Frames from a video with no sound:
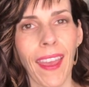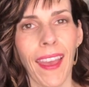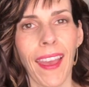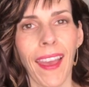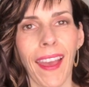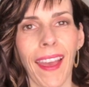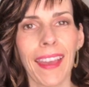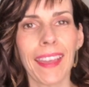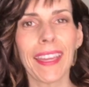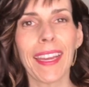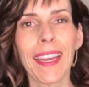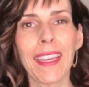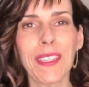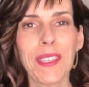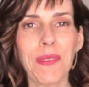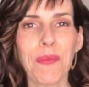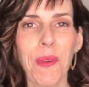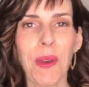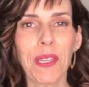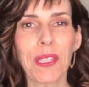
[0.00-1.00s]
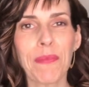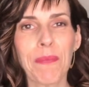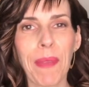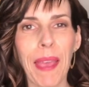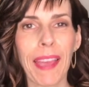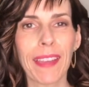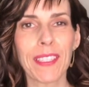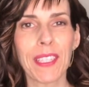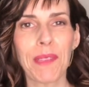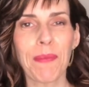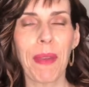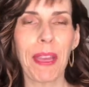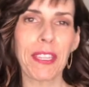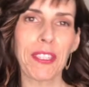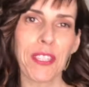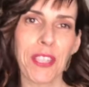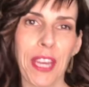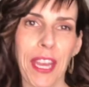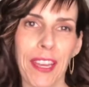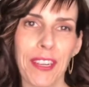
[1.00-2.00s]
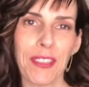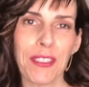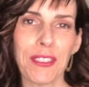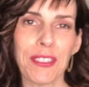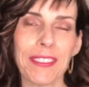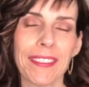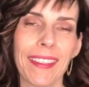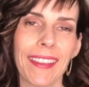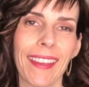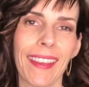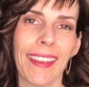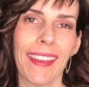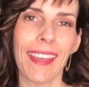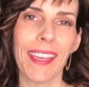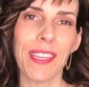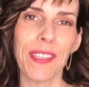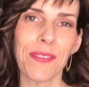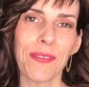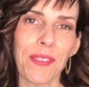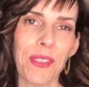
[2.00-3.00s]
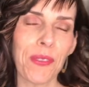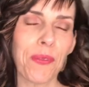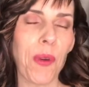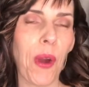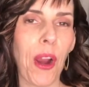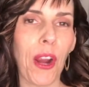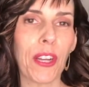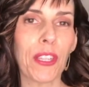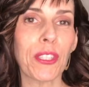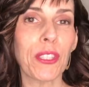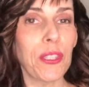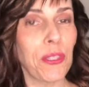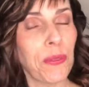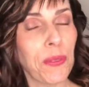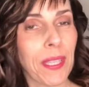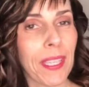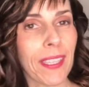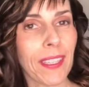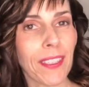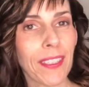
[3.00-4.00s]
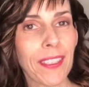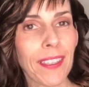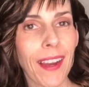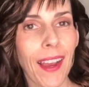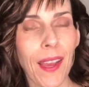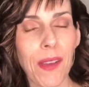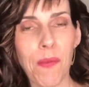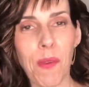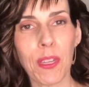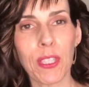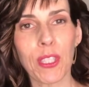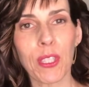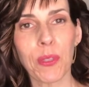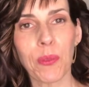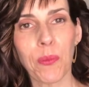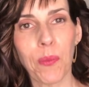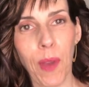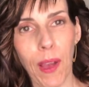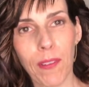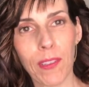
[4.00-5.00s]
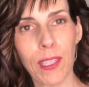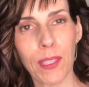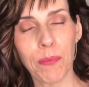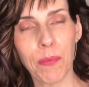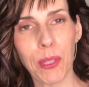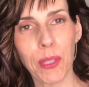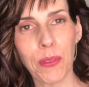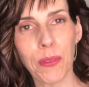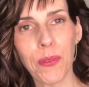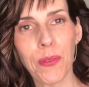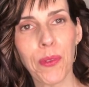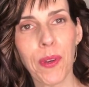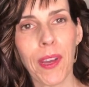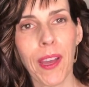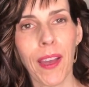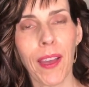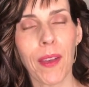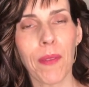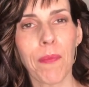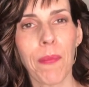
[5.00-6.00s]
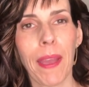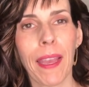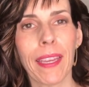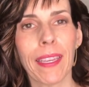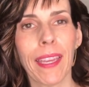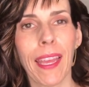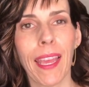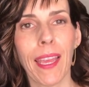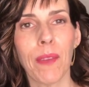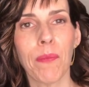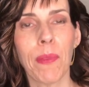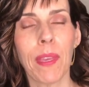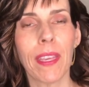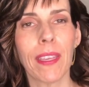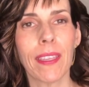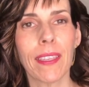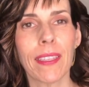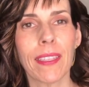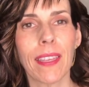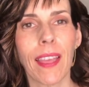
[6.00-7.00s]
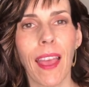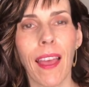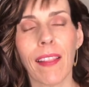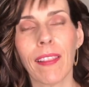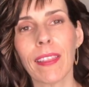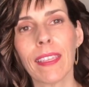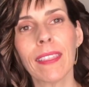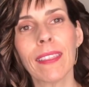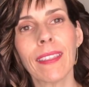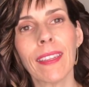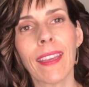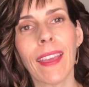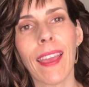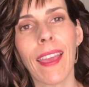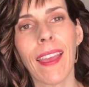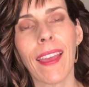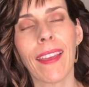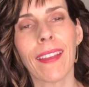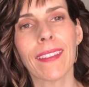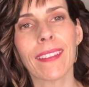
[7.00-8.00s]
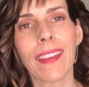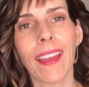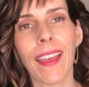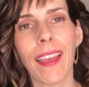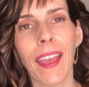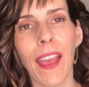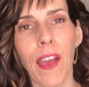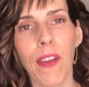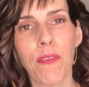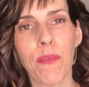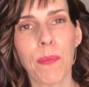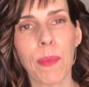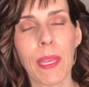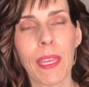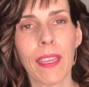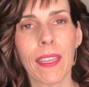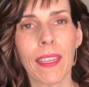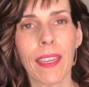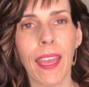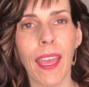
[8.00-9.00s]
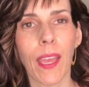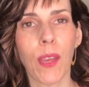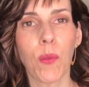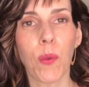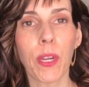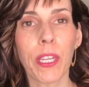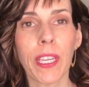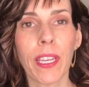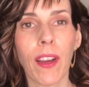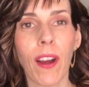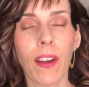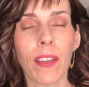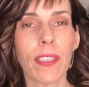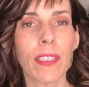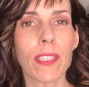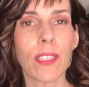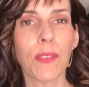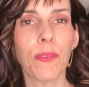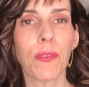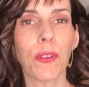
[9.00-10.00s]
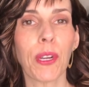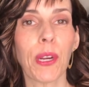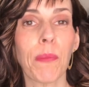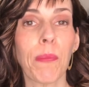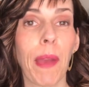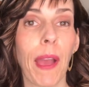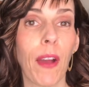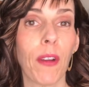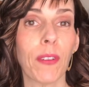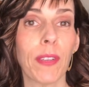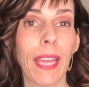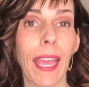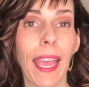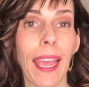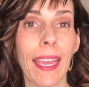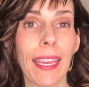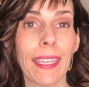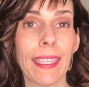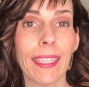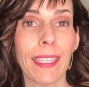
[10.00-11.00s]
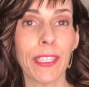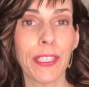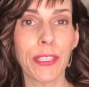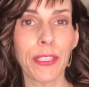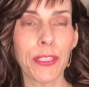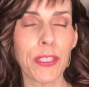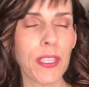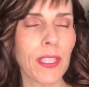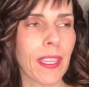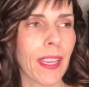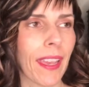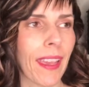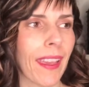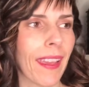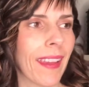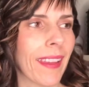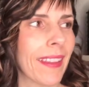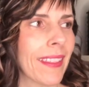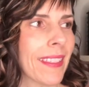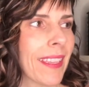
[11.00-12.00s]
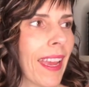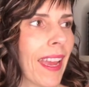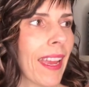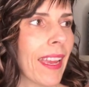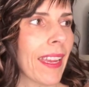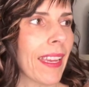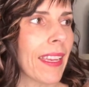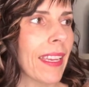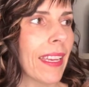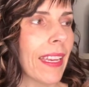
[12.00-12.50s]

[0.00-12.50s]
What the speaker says: Hi guys, and welcome back to my channel. If you are new here, I want to welcome you. My name is Ellen and I have been a working artist for about 8 years, and I